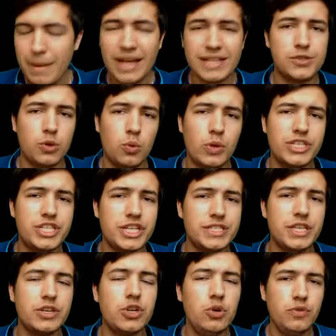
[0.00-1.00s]
Metal, which
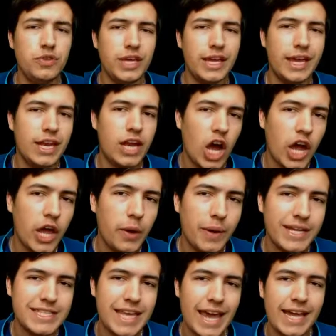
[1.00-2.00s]
is the new thing in
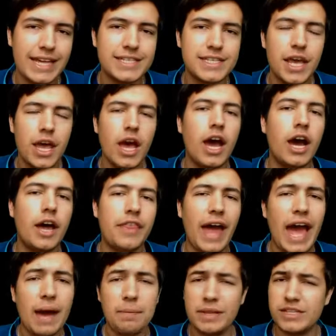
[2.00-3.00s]
iOS 8 that
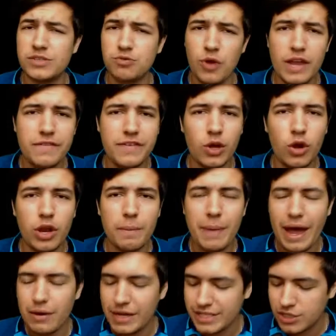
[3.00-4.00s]
Apple is raving on about.